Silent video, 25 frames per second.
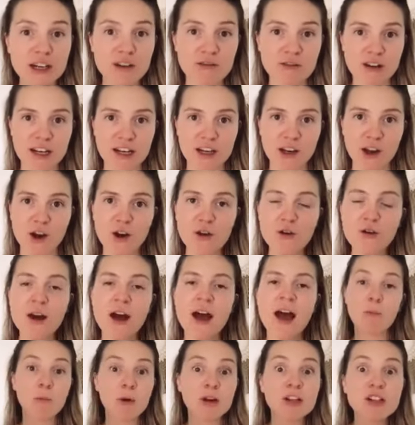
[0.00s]
really, really low.
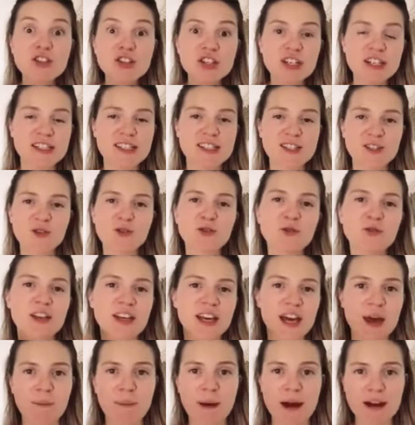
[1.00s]
And once she installed
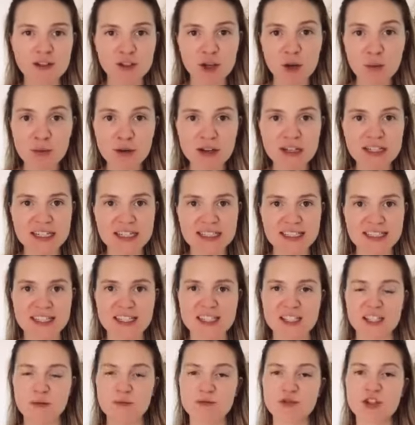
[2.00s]
the Impact Operating
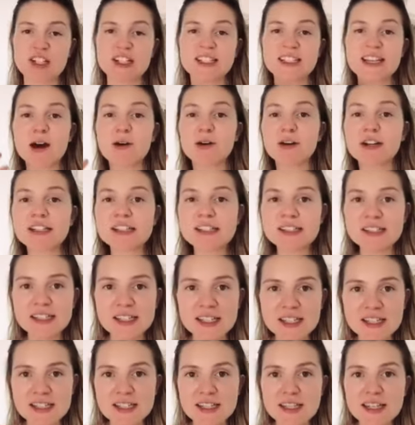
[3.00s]
System, she's now
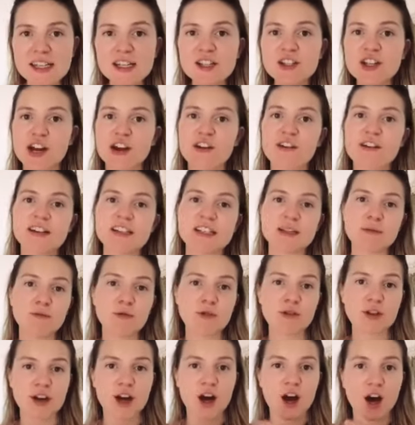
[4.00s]
consistently generating
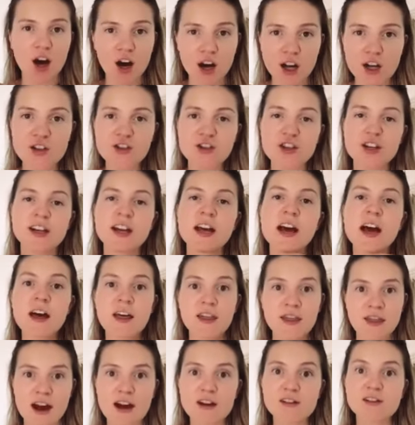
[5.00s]
more than
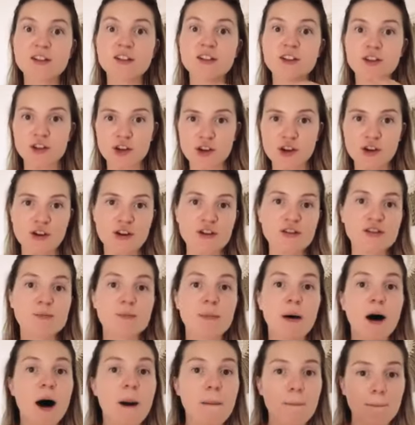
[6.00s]
100,000
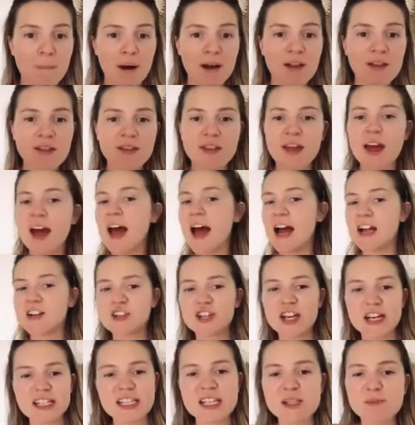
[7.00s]
euros per month. And
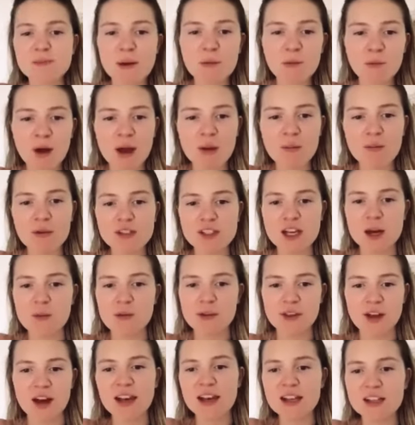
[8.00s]
she gets to spend way more
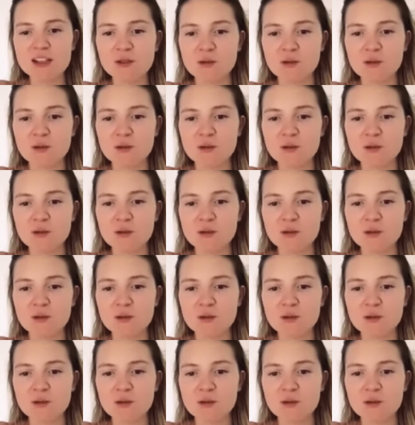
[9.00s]
time with her